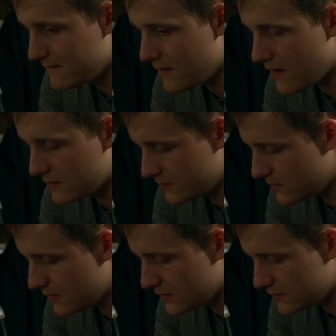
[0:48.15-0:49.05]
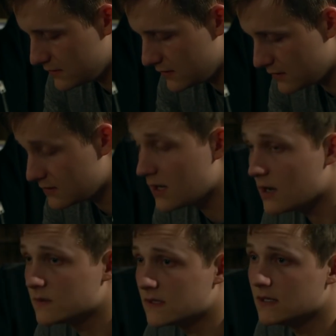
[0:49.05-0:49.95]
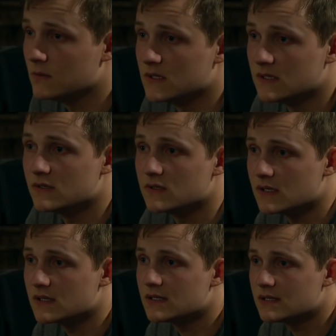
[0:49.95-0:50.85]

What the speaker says: Yeah, but, you know, it helps to keep busy, doesn't it?